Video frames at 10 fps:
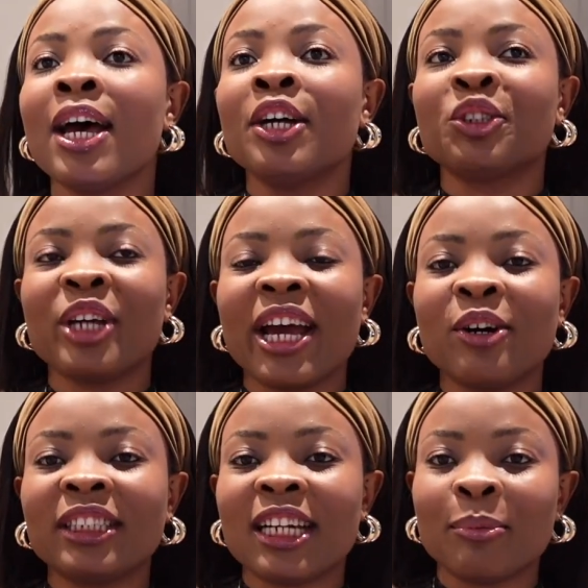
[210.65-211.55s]
So yeah, I
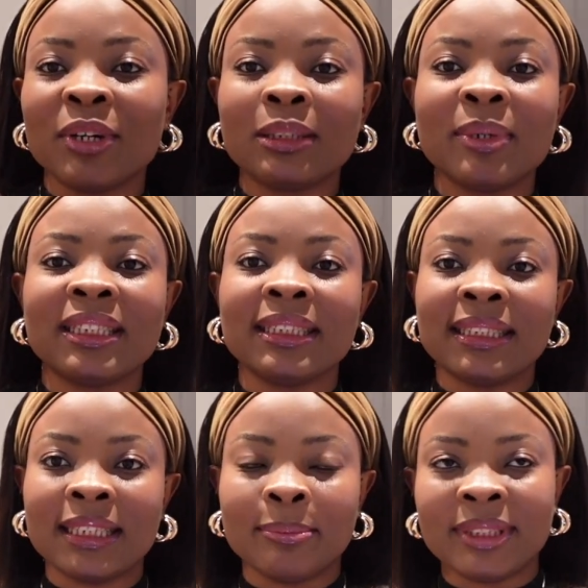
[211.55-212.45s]
got an appointment in
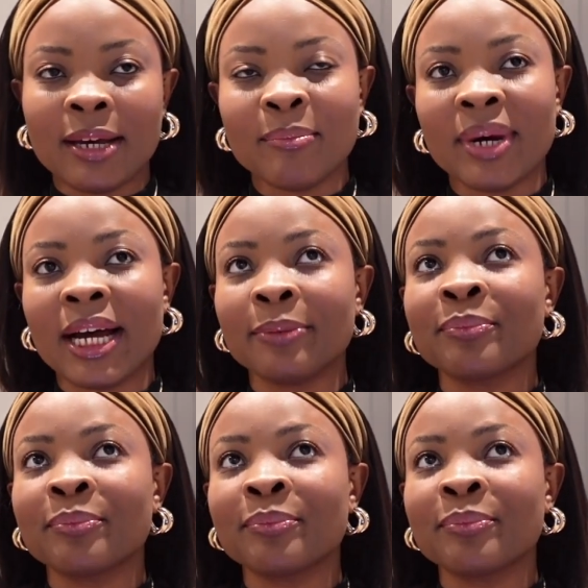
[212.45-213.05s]
September.